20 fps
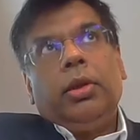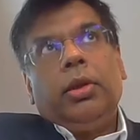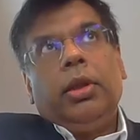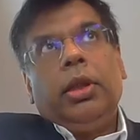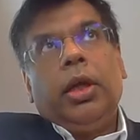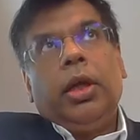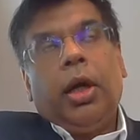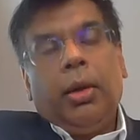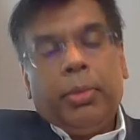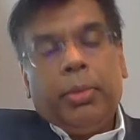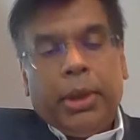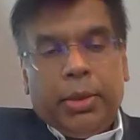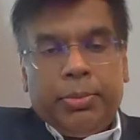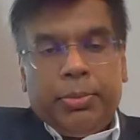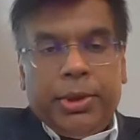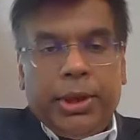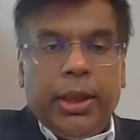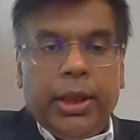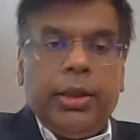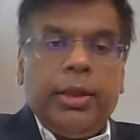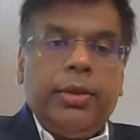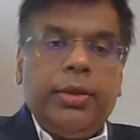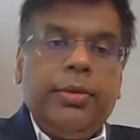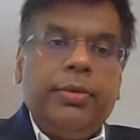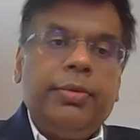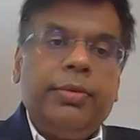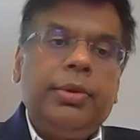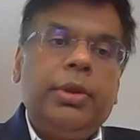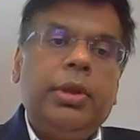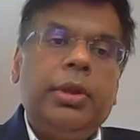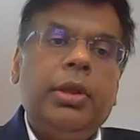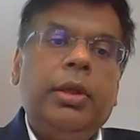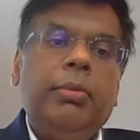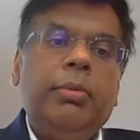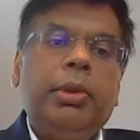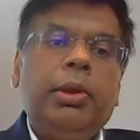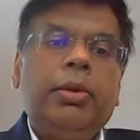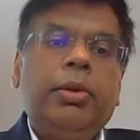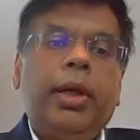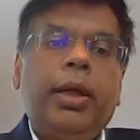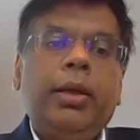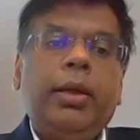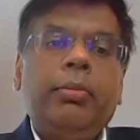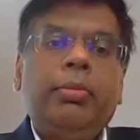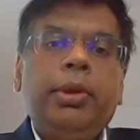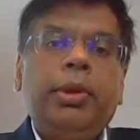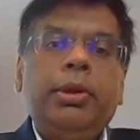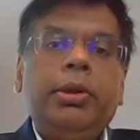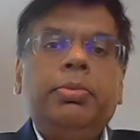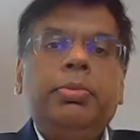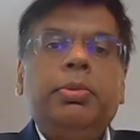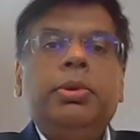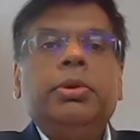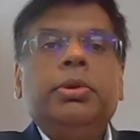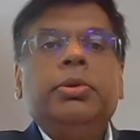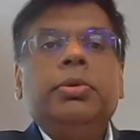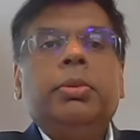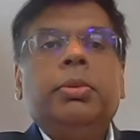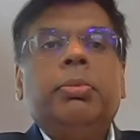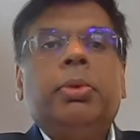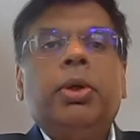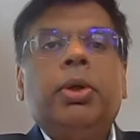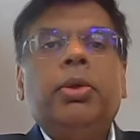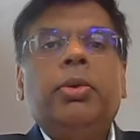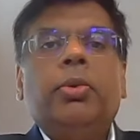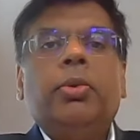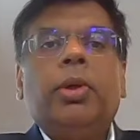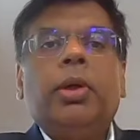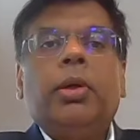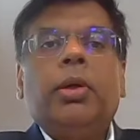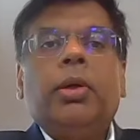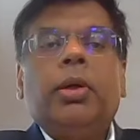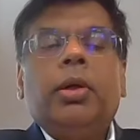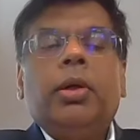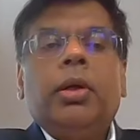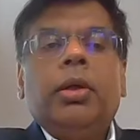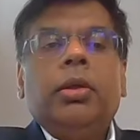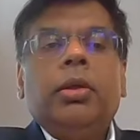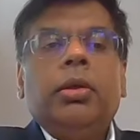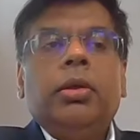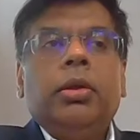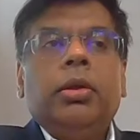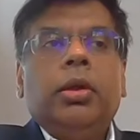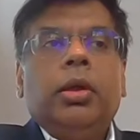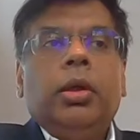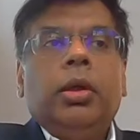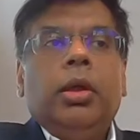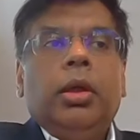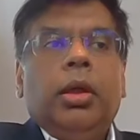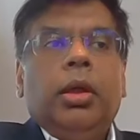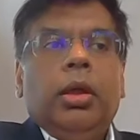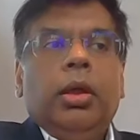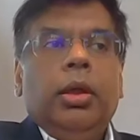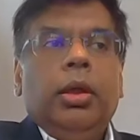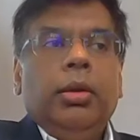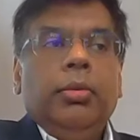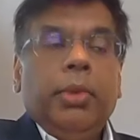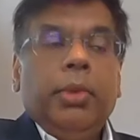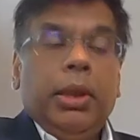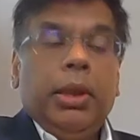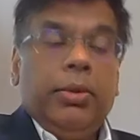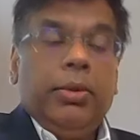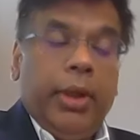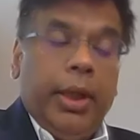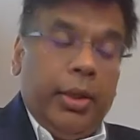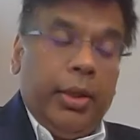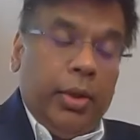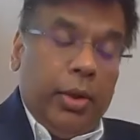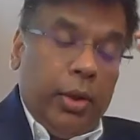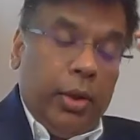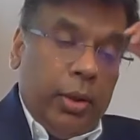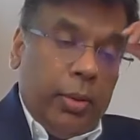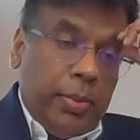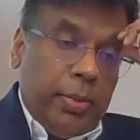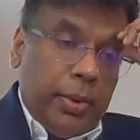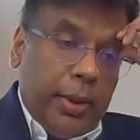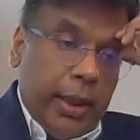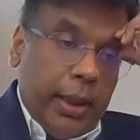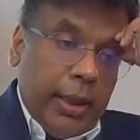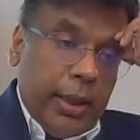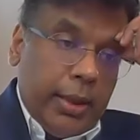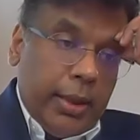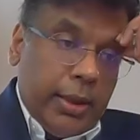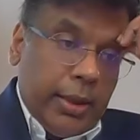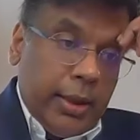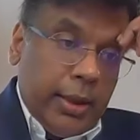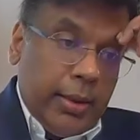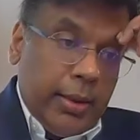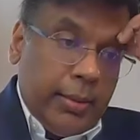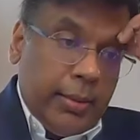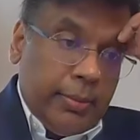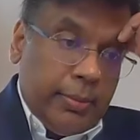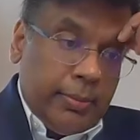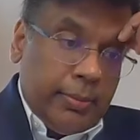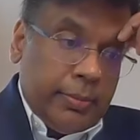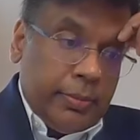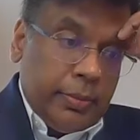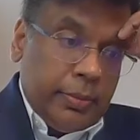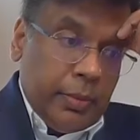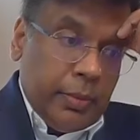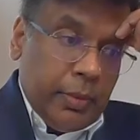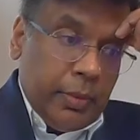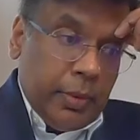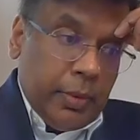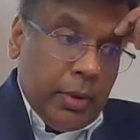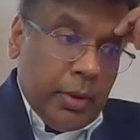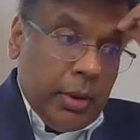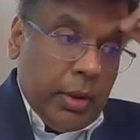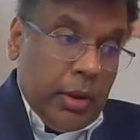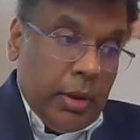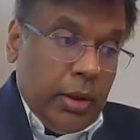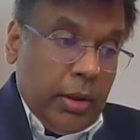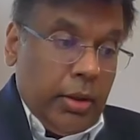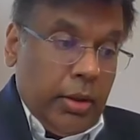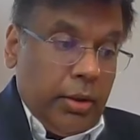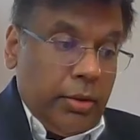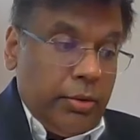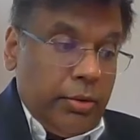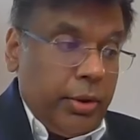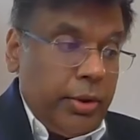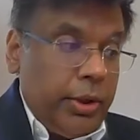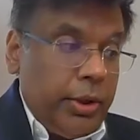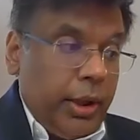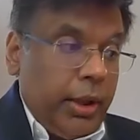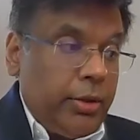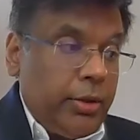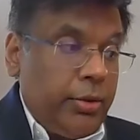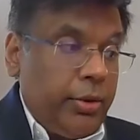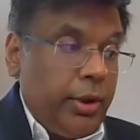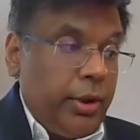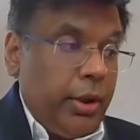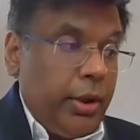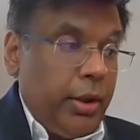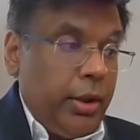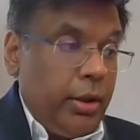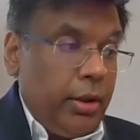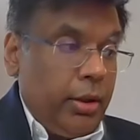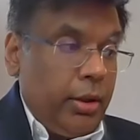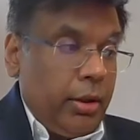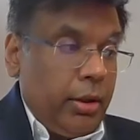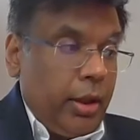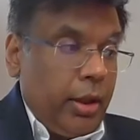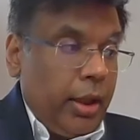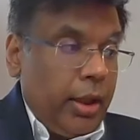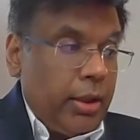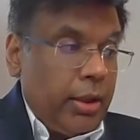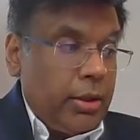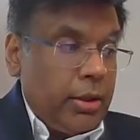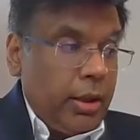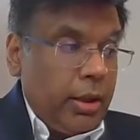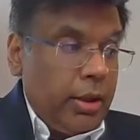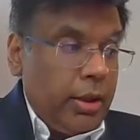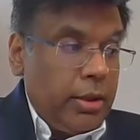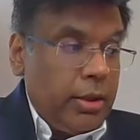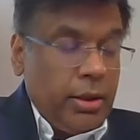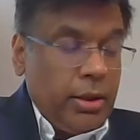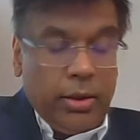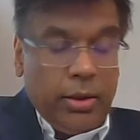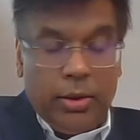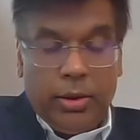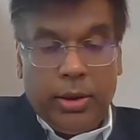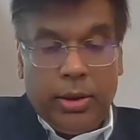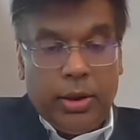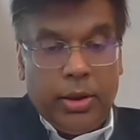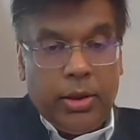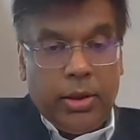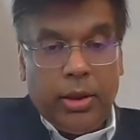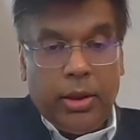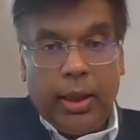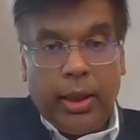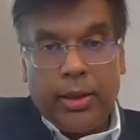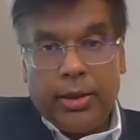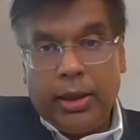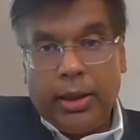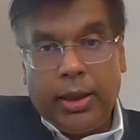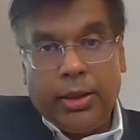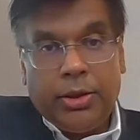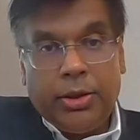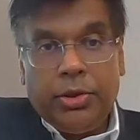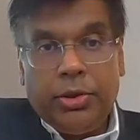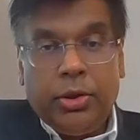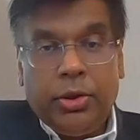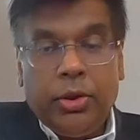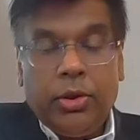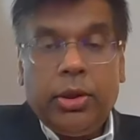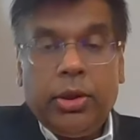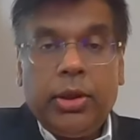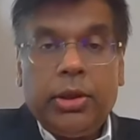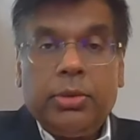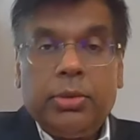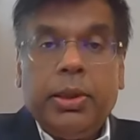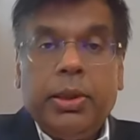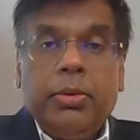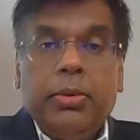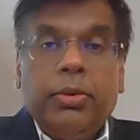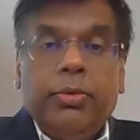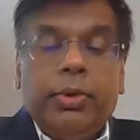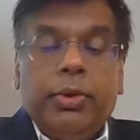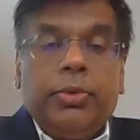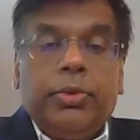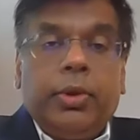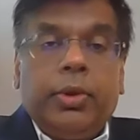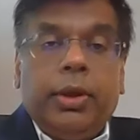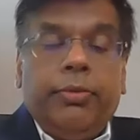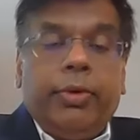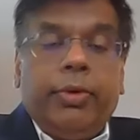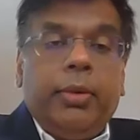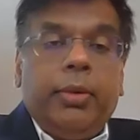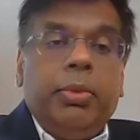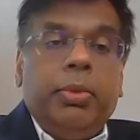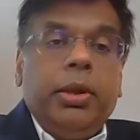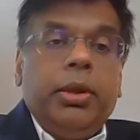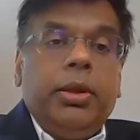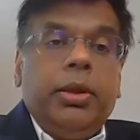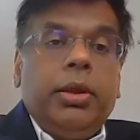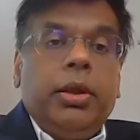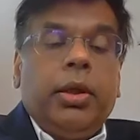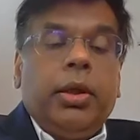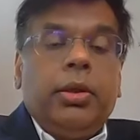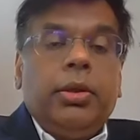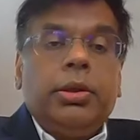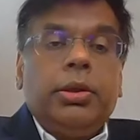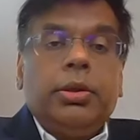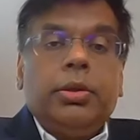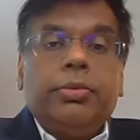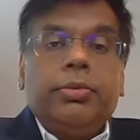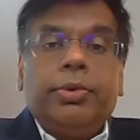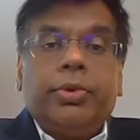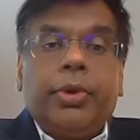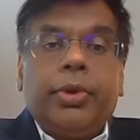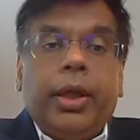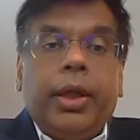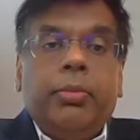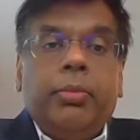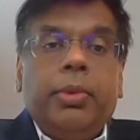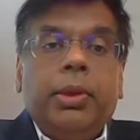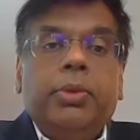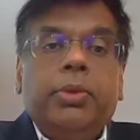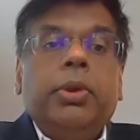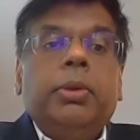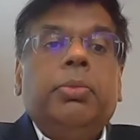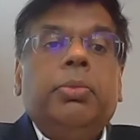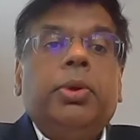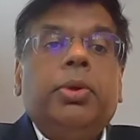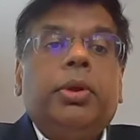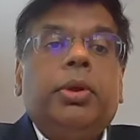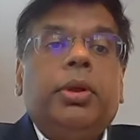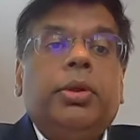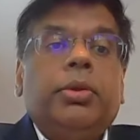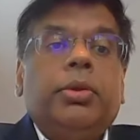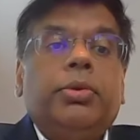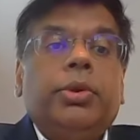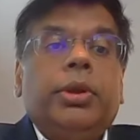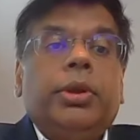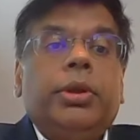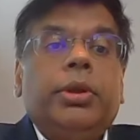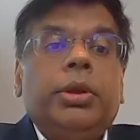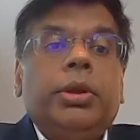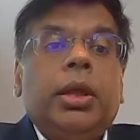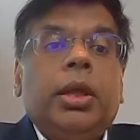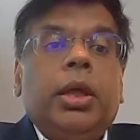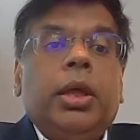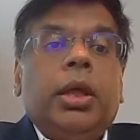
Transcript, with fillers: the common objectives, the democratic principles we both work on, give me great hope that um, the trajectory has has yielded, as, as you know, there's been over 25 billion dollars of trade between both countries